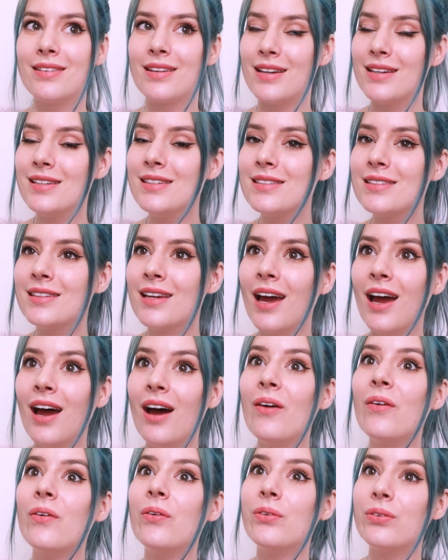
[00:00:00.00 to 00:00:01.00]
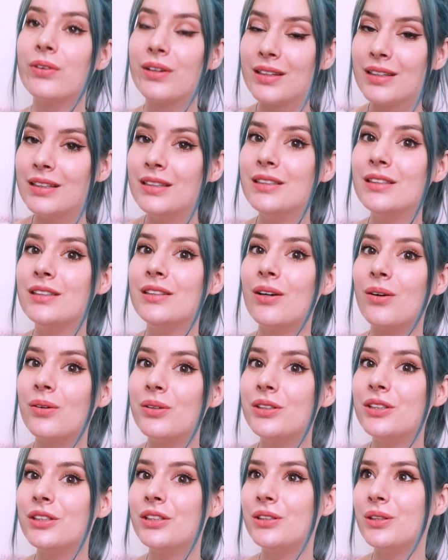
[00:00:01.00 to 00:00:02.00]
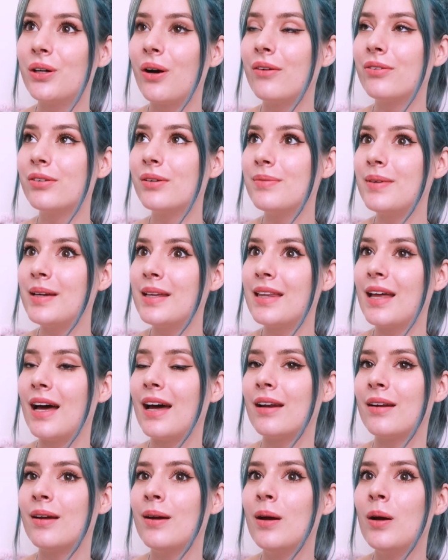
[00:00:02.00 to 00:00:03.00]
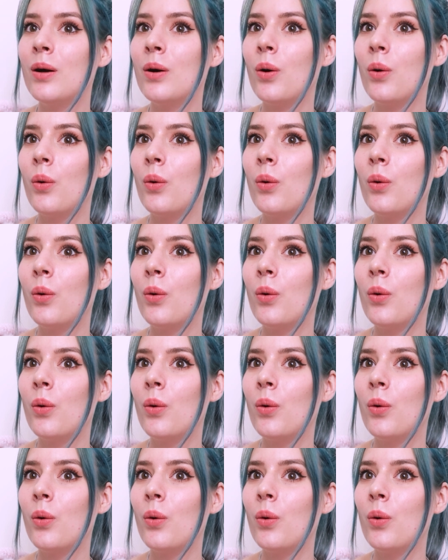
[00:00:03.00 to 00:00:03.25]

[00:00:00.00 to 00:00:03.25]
this really goes to show for me that